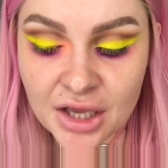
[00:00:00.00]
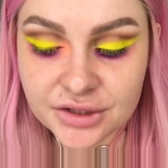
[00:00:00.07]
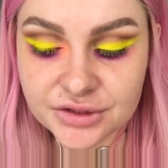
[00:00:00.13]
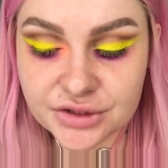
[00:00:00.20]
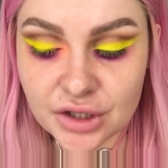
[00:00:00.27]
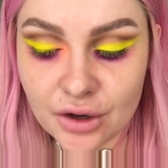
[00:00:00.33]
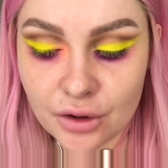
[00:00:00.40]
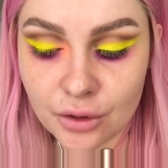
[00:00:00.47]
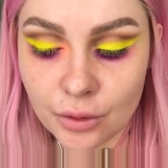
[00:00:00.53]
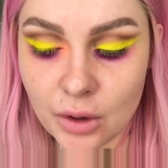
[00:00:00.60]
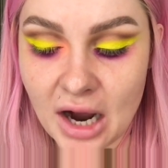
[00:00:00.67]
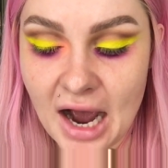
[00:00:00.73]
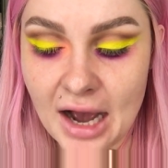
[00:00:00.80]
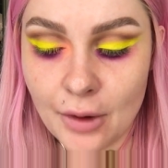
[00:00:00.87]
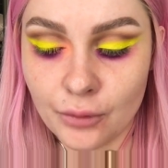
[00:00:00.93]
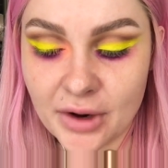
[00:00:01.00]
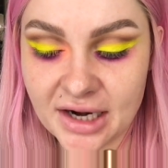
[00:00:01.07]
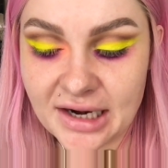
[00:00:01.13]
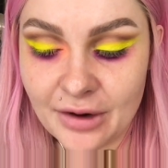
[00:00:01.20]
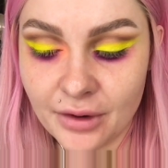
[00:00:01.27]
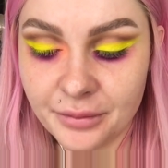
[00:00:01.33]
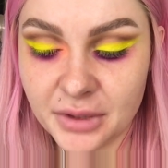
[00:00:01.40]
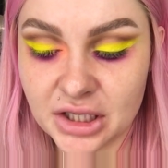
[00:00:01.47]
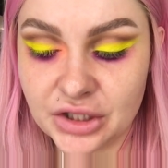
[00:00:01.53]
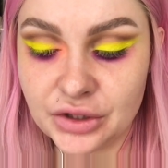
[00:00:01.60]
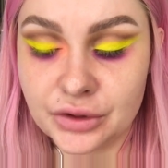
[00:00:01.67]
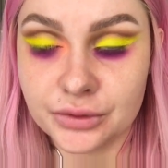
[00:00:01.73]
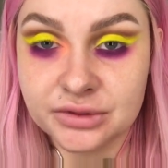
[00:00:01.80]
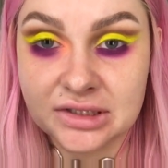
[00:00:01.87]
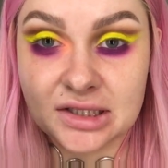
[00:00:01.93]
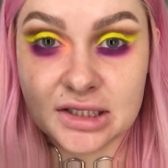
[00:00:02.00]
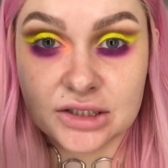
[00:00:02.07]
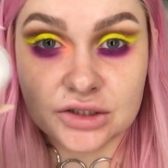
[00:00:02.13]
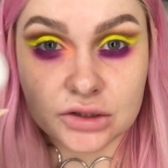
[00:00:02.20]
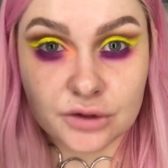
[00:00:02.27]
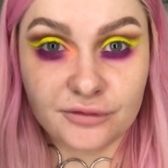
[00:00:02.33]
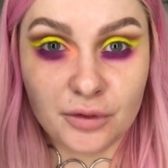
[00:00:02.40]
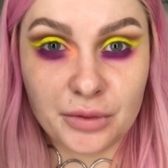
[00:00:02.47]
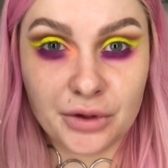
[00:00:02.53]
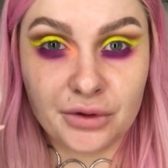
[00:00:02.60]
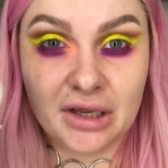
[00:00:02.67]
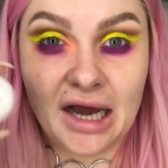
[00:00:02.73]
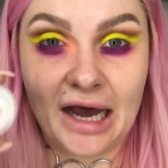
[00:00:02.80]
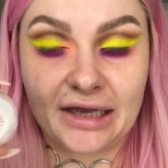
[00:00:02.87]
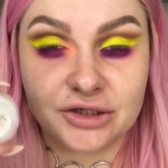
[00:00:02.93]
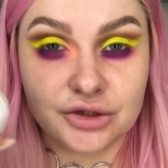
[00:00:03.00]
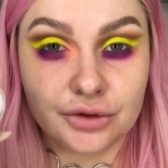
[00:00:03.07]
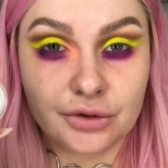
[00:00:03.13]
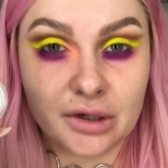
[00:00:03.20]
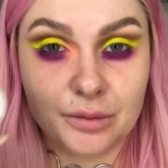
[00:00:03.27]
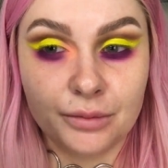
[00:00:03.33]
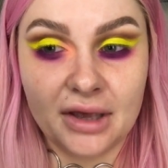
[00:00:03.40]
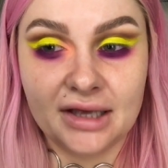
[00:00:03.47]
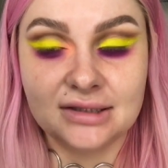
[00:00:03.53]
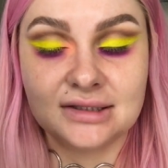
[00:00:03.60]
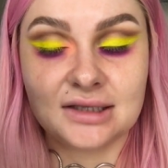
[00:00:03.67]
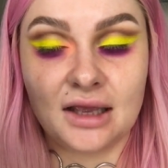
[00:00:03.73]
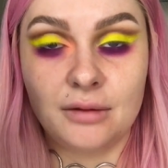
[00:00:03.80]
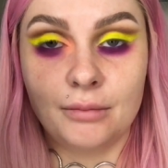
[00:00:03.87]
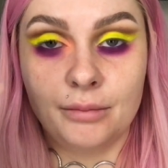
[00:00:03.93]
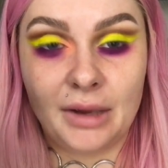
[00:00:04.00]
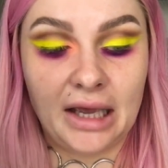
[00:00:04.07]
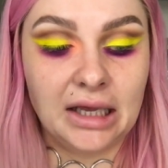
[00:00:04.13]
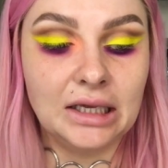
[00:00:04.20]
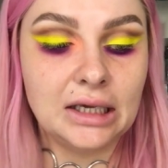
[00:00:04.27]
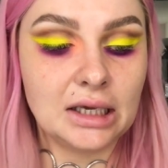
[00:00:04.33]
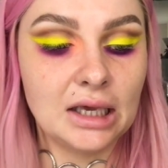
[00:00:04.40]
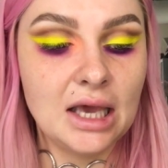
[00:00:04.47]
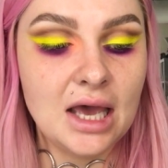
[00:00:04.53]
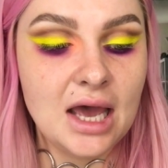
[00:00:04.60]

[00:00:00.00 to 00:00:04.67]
So right now I'm going to use the Suva Beauty Hydra Cream Base and Bank,